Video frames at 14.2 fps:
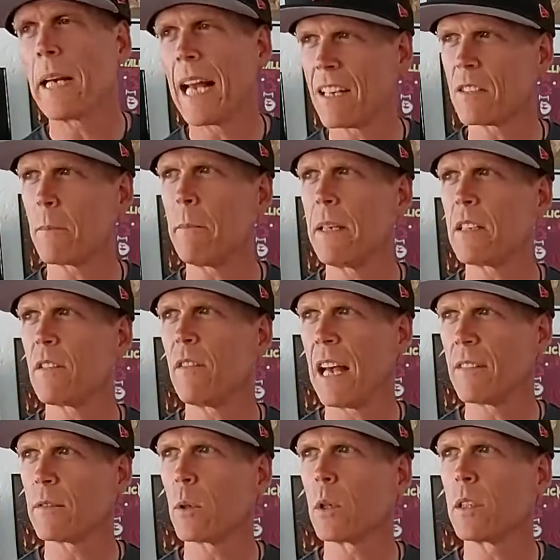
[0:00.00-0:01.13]
has a piece of
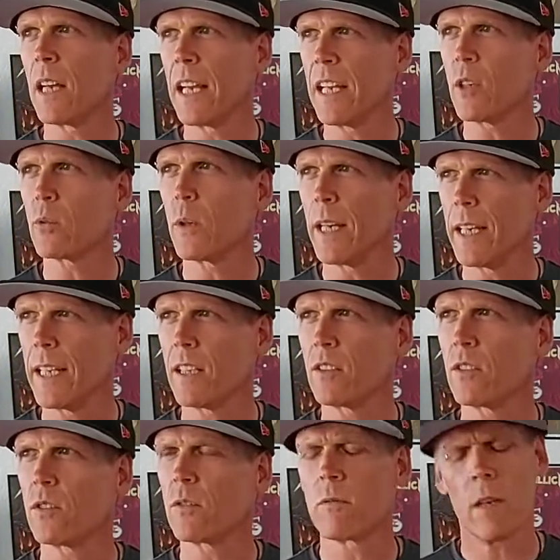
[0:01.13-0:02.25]
Aphrodite
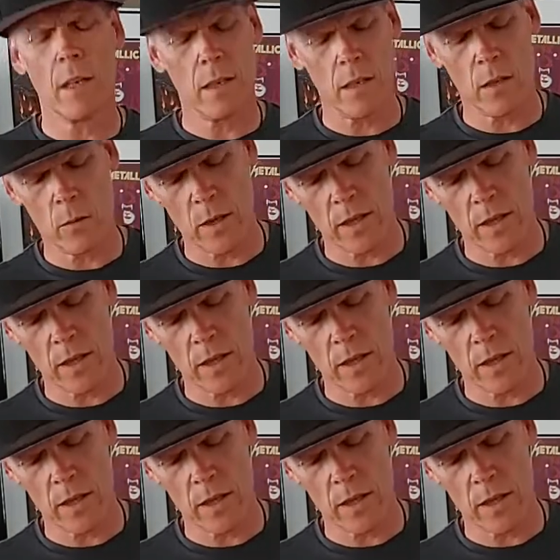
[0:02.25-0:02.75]
creating, what